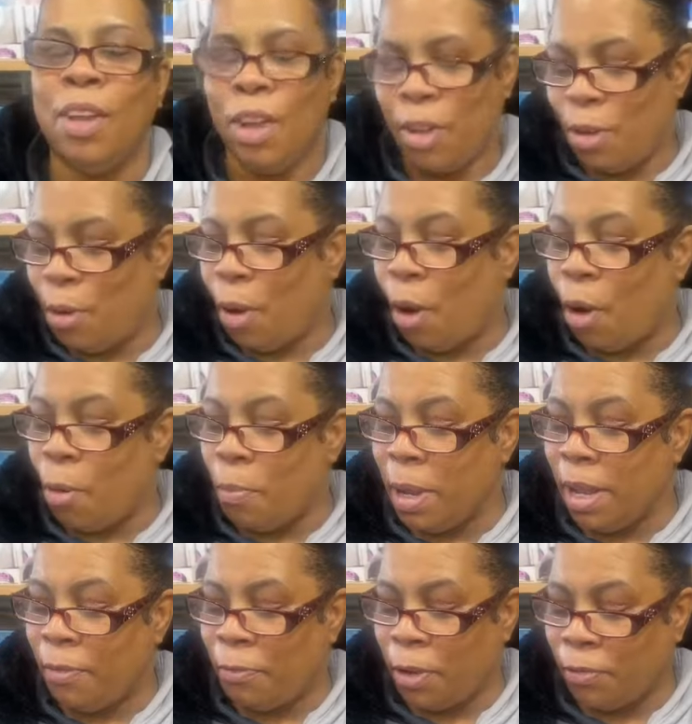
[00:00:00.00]
You owe
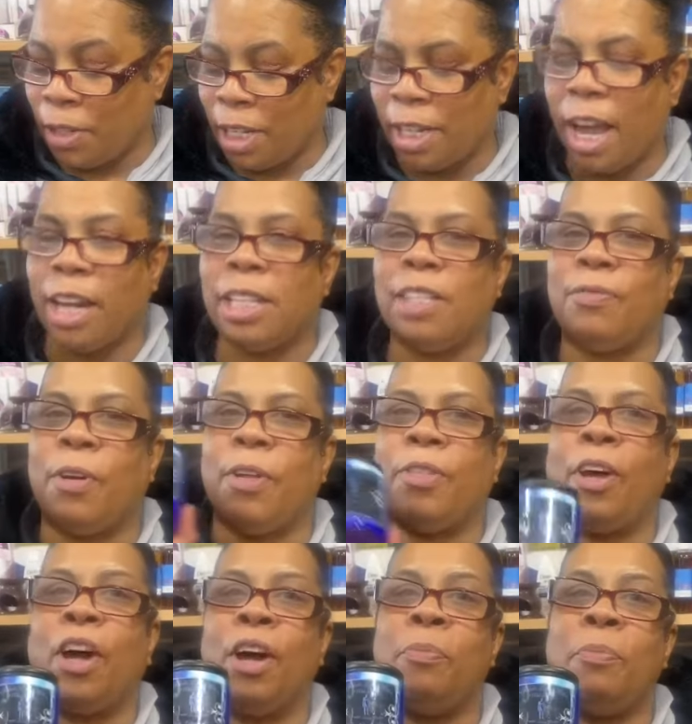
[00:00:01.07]
me $50 for
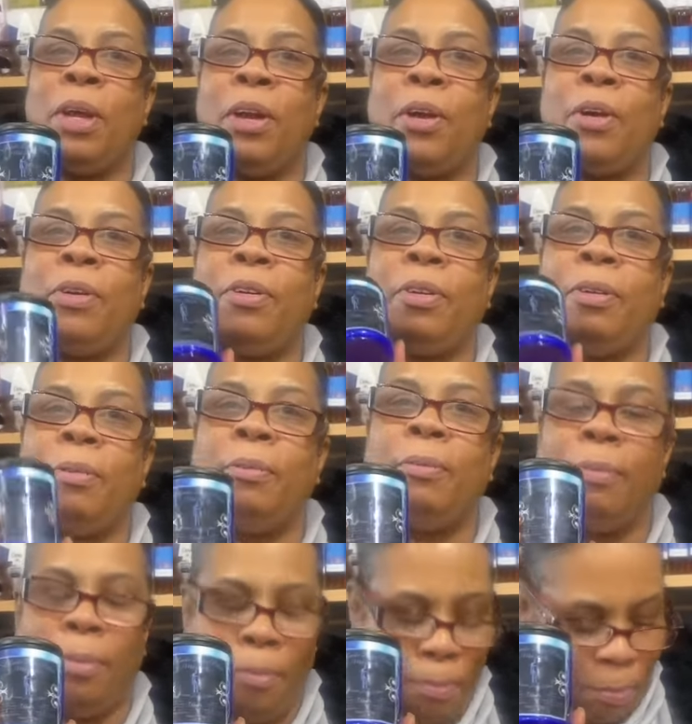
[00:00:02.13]
the Amir.
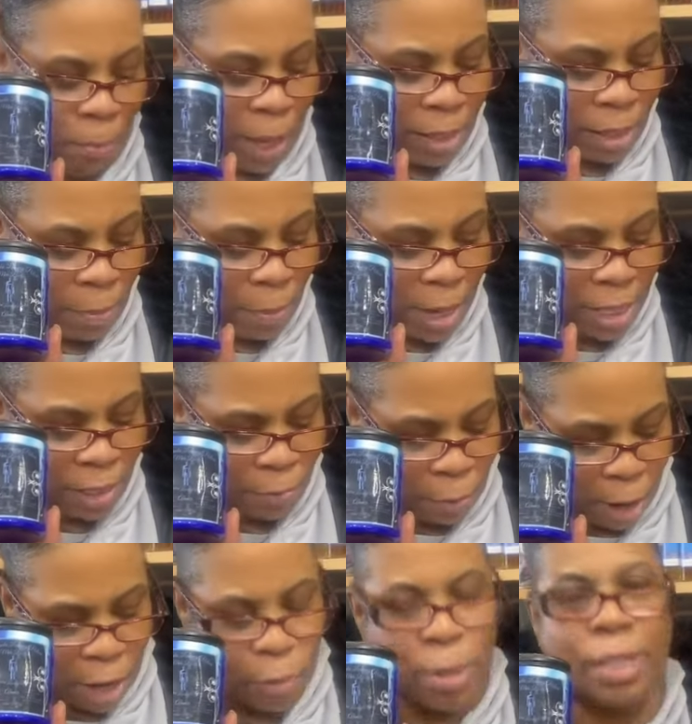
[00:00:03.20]
That's a men's
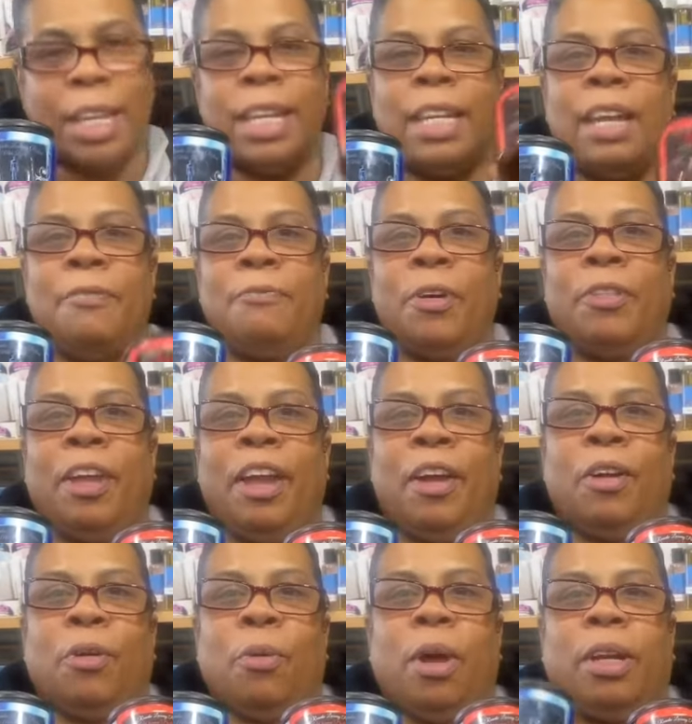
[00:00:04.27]
fragrance, and then for the
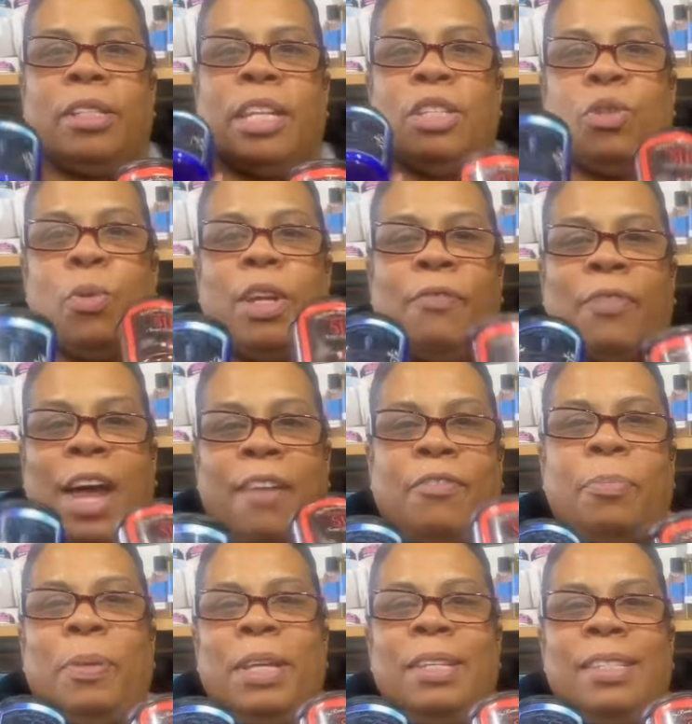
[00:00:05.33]
hair products, they 25
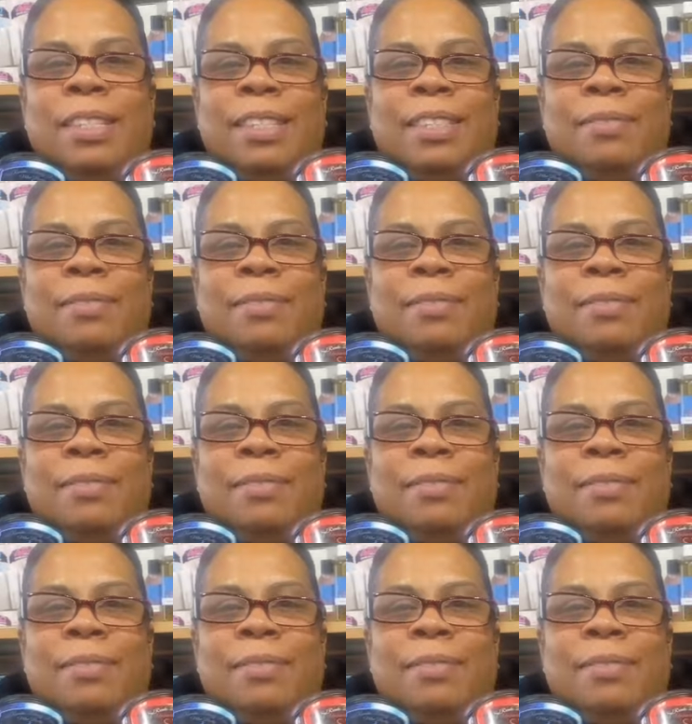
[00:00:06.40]
a piece.